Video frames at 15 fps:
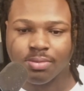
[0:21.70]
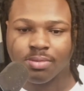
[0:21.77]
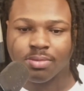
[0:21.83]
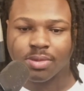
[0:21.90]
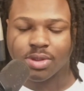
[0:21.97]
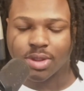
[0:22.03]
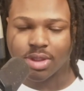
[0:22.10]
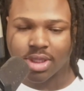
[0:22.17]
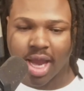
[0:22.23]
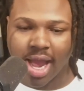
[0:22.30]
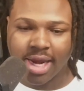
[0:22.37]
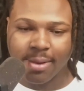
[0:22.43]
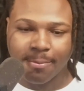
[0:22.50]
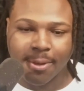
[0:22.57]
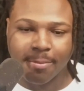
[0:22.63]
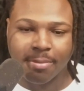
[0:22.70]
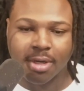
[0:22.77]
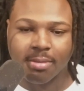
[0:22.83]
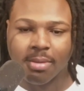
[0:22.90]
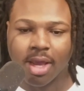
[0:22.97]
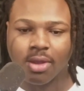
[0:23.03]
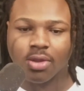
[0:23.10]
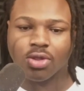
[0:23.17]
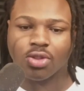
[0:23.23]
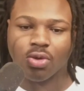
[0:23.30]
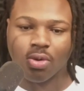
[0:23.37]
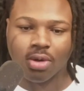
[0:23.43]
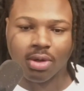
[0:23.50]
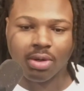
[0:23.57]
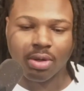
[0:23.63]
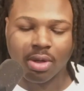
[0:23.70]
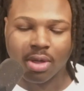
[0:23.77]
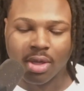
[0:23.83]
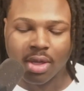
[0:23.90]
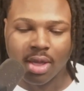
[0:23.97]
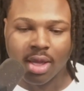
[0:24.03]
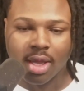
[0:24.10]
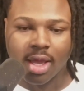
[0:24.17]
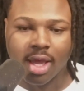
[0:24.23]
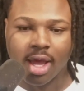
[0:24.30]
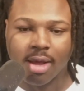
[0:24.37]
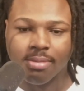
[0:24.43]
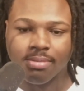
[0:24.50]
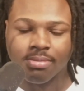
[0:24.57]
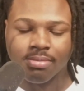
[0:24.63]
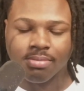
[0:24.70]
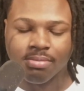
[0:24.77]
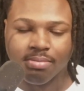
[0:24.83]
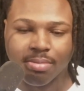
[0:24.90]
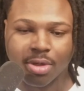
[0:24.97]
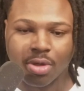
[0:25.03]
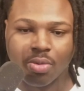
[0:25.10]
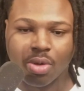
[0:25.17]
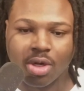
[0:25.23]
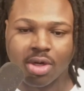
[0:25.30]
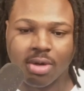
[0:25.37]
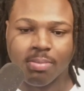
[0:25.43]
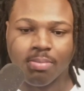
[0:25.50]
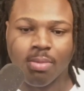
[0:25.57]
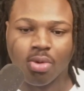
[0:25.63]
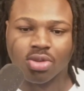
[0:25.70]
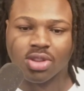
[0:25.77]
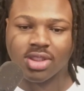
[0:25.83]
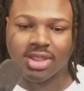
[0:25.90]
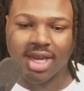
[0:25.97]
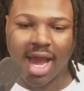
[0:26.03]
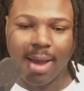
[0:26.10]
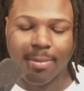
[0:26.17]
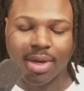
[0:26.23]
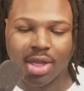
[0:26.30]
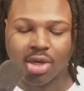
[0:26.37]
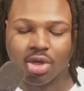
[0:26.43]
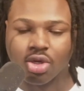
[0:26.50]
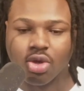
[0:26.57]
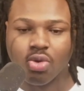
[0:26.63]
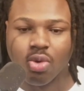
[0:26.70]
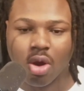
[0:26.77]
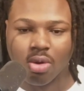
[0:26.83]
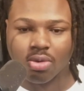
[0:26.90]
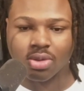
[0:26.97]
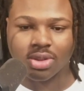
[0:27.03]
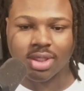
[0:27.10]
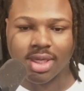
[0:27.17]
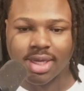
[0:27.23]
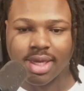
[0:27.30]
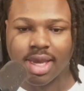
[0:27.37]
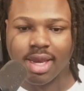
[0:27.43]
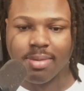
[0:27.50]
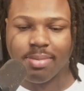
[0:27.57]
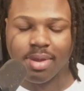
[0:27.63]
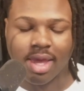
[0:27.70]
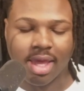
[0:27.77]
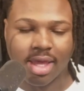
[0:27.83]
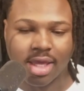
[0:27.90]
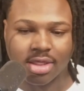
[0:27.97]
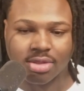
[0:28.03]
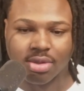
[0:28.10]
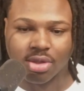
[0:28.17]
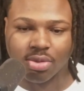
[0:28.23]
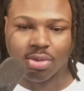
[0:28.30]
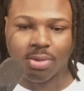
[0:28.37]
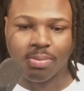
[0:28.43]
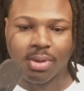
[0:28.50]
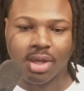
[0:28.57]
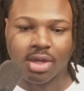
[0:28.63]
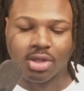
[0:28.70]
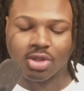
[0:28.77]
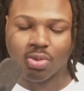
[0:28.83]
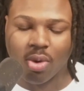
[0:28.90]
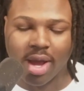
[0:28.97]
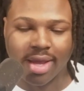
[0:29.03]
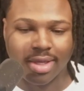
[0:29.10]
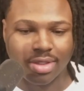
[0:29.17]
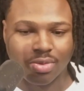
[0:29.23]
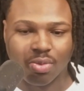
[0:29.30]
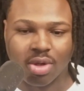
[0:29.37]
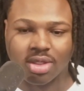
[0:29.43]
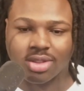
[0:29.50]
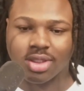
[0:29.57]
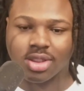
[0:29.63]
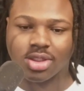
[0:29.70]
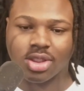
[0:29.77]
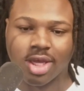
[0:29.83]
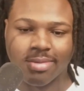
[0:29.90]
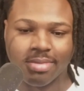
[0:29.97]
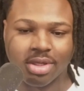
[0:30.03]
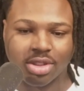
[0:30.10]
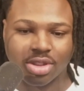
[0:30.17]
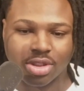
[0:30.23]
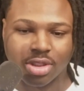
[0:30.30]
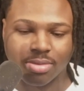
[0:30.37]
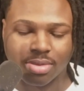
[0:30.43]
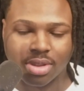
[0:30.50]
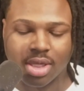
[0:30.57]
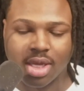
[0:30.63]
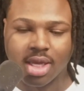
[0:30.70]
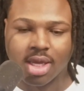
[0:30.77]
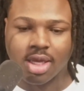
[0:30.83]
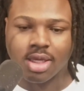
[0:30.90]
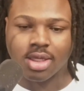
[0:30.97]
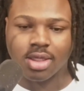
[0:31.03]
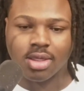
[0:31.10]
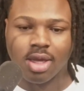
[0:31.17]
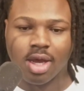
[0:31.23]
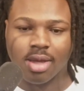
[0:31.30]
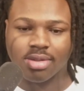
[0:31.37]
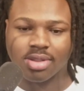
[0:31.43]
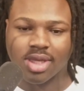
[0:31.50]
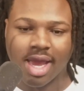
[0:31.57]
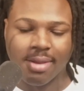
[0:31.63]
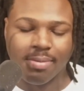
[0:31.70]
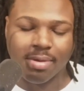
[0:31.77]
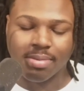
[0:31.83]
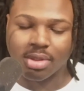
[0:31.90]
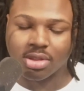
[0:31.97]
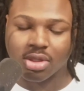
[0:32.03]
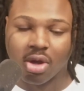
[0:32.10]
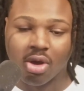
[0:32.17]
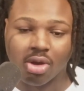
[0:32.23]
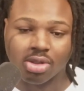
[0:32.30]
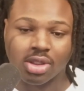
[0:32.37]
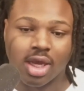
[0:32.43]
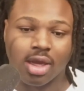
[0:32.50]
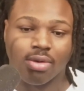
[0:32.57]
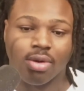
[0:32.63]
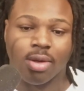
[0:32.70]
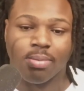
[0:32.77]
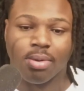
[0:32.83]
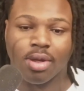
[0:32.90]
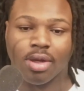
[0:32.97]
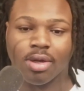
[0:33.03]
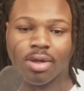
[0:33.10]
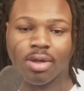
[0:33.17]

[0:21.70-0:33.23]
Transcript: Scottie Pippen and Michael Jordan helped build one of the most dominant duos NBA history. Three peated twice, won six championships. Um, Scottie Pippen is an all time great player.